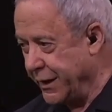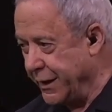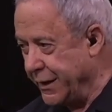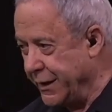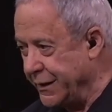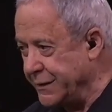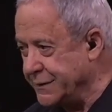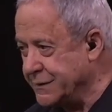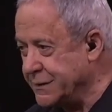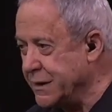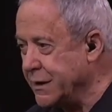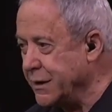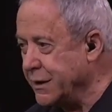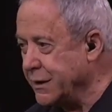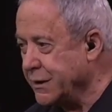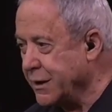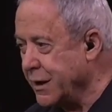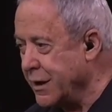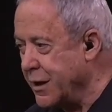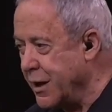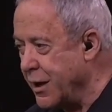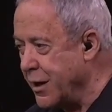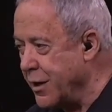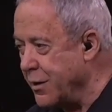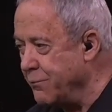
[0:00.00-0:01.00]
He's going to
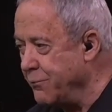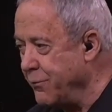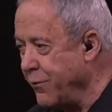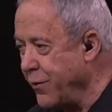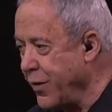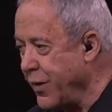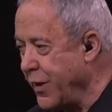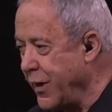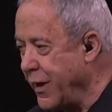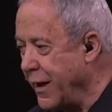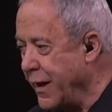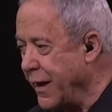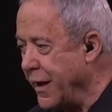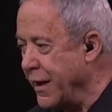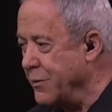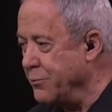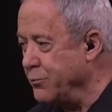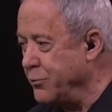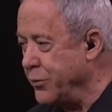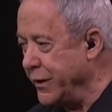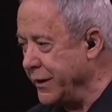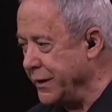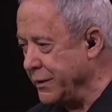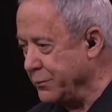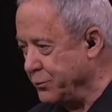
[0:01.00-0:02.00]
come
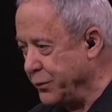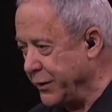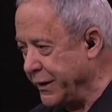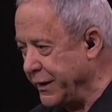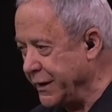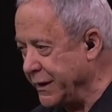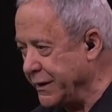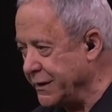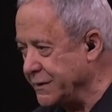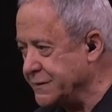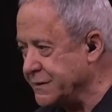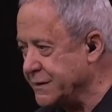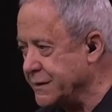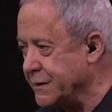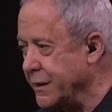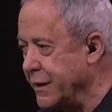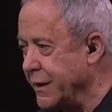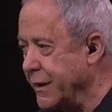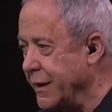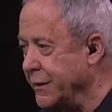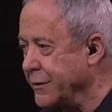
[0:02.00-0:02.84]
and bring peace